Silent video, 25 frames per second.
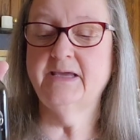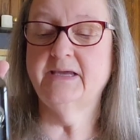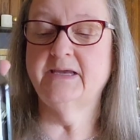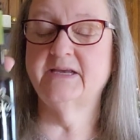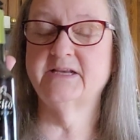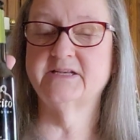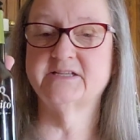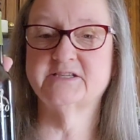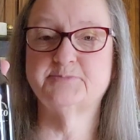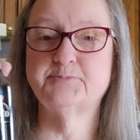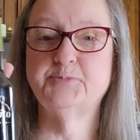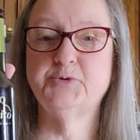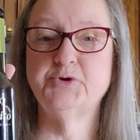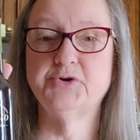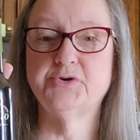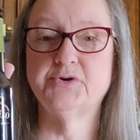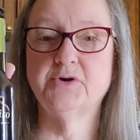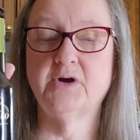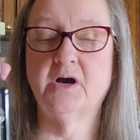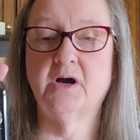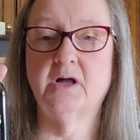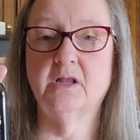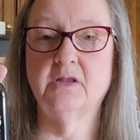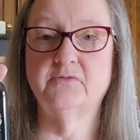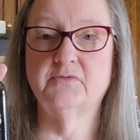It's pure
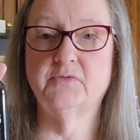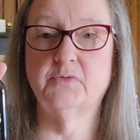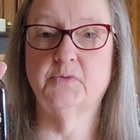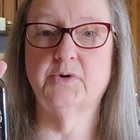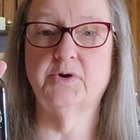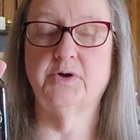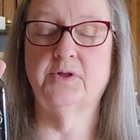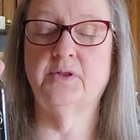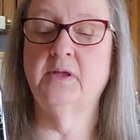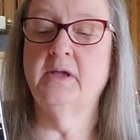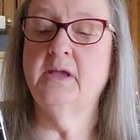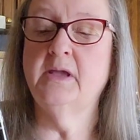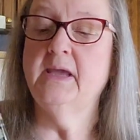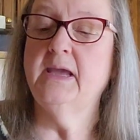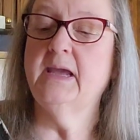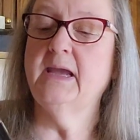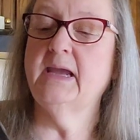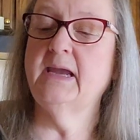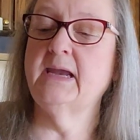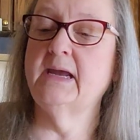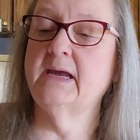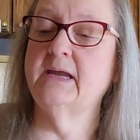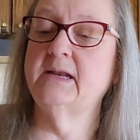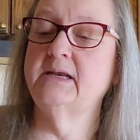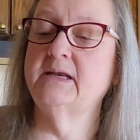olive oil,
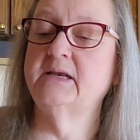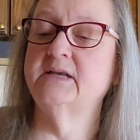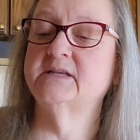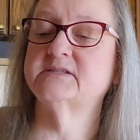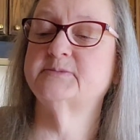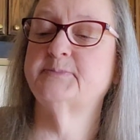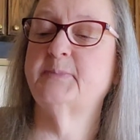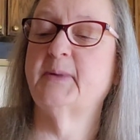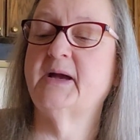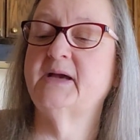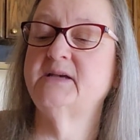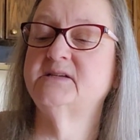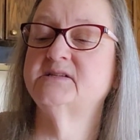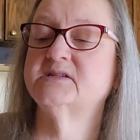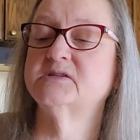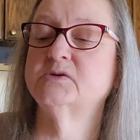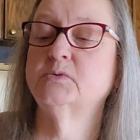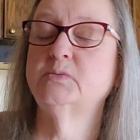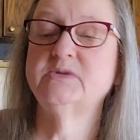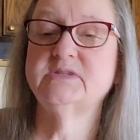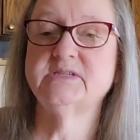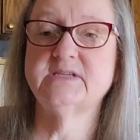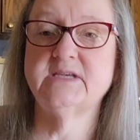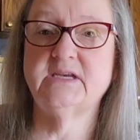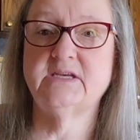and it's by
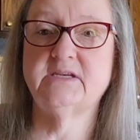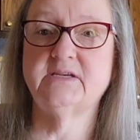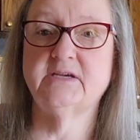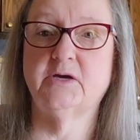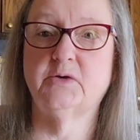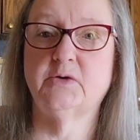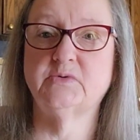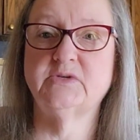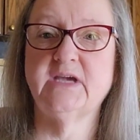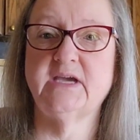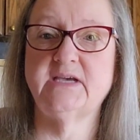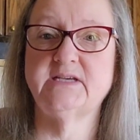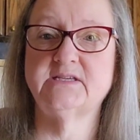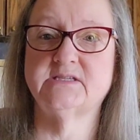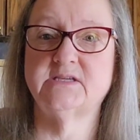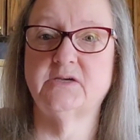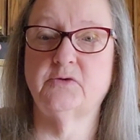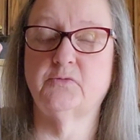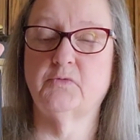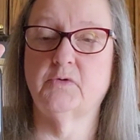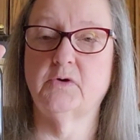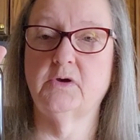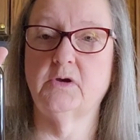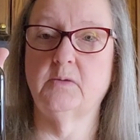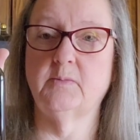Squisito
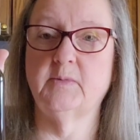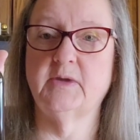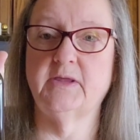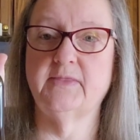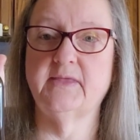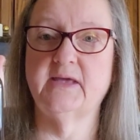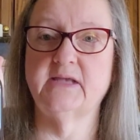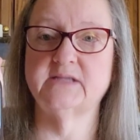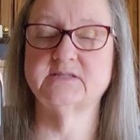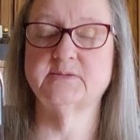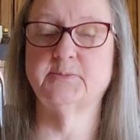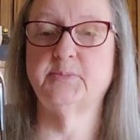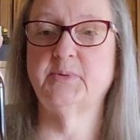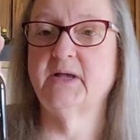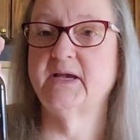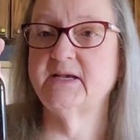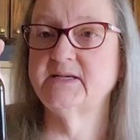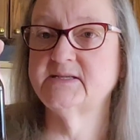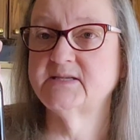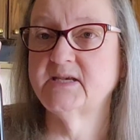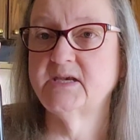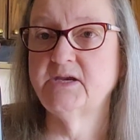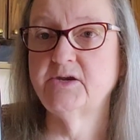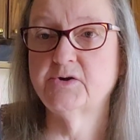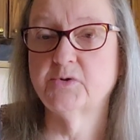Tasting Room, and that's a
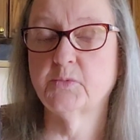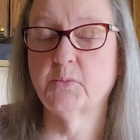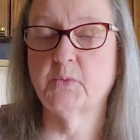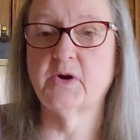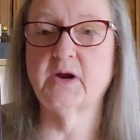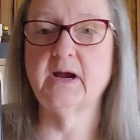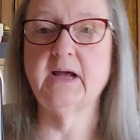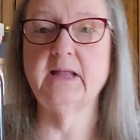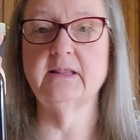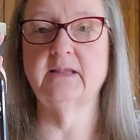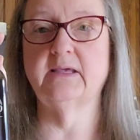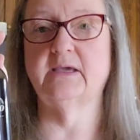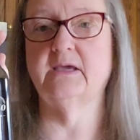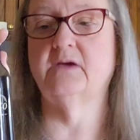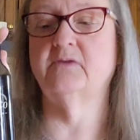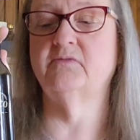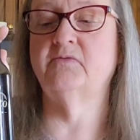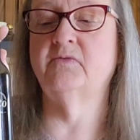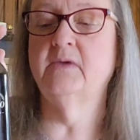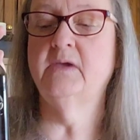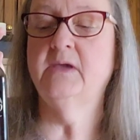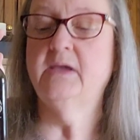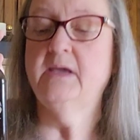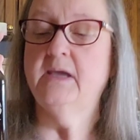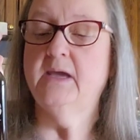place here where I live.
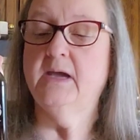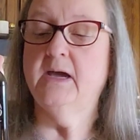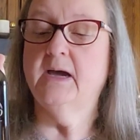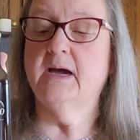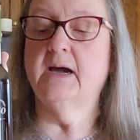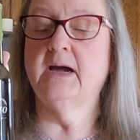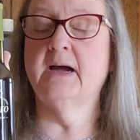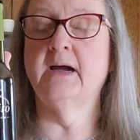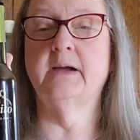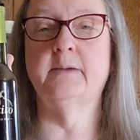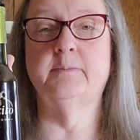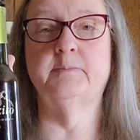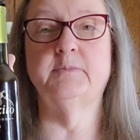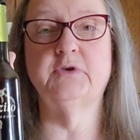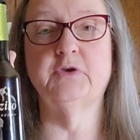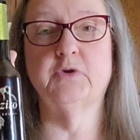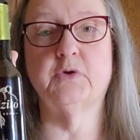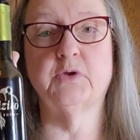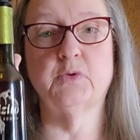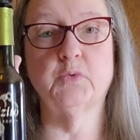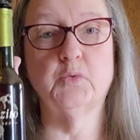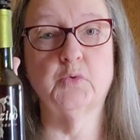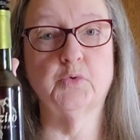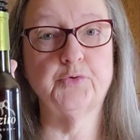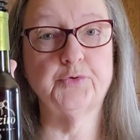You
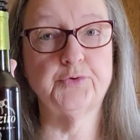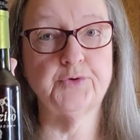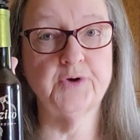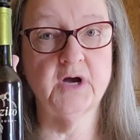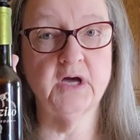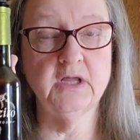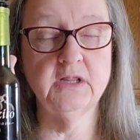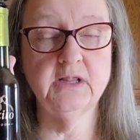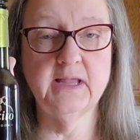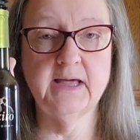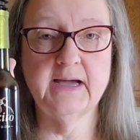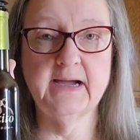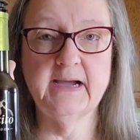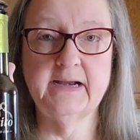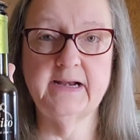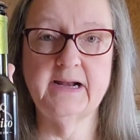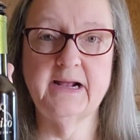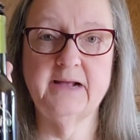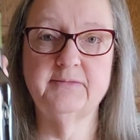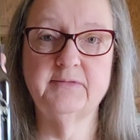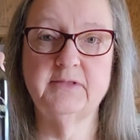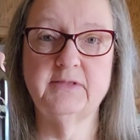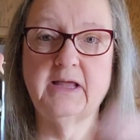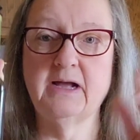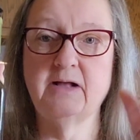can order online.
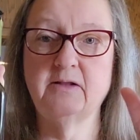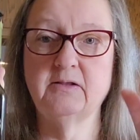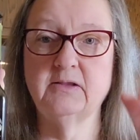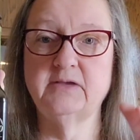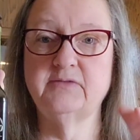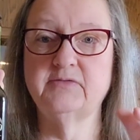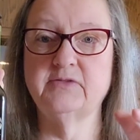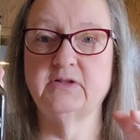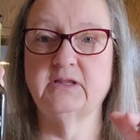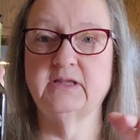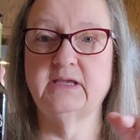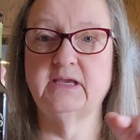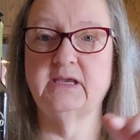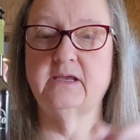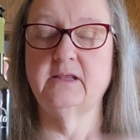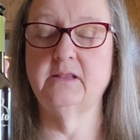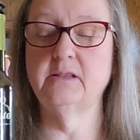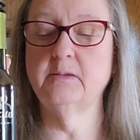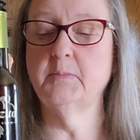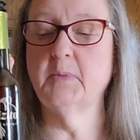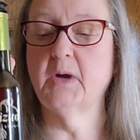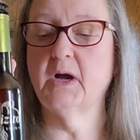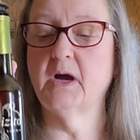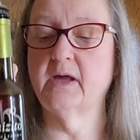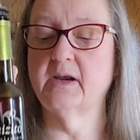I'll leave the link in
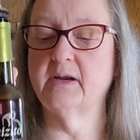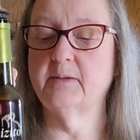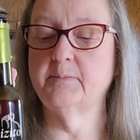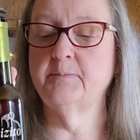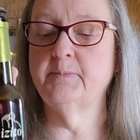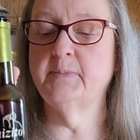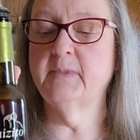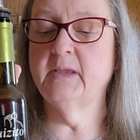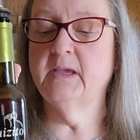the bottom.